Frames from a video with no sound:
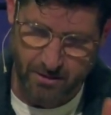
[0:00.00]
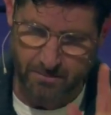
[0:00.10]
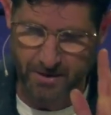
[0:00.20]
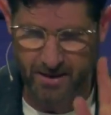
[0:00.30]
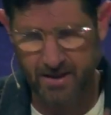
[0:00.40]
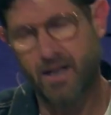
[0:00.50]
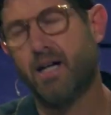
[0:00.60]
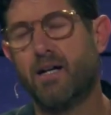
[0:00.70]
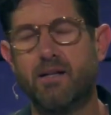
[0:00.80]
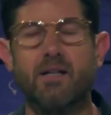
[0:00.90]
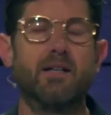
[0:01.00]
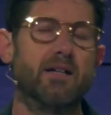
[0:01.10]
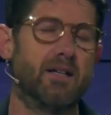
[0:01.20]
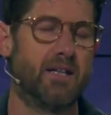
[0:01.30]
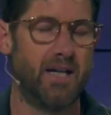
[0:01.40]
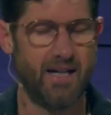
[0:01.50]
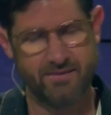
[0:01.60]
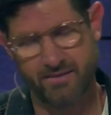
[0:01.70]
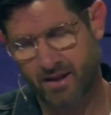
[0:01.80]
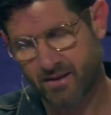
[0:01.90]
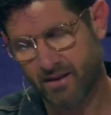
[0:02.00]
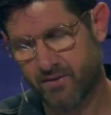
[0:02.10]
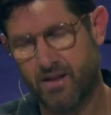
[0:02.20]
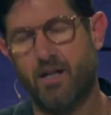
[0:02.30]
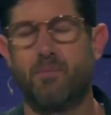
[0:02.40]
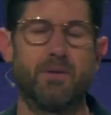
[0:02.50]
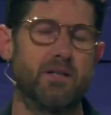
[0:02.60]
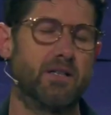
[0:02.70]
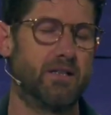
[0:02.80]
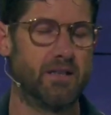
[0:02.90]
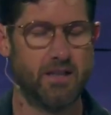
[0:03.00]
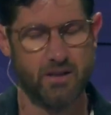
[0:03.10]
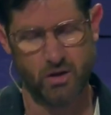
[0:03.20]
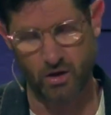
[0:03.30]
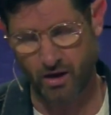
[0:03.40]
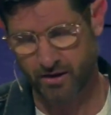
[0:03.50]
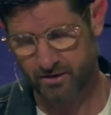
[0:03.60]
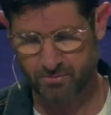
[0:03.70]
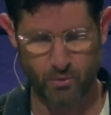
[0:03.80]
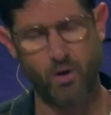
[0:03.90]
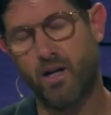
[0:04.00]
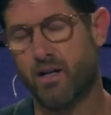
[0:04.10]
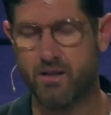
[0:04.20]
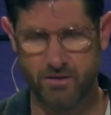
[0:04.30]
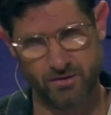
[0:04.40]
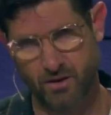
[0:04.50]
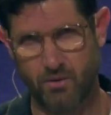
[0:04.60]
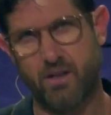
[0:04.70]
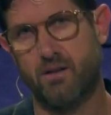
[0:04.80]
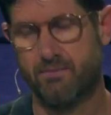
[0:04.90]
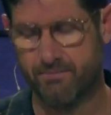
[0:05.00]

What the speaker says: but God has not given up on his boy, Jonah.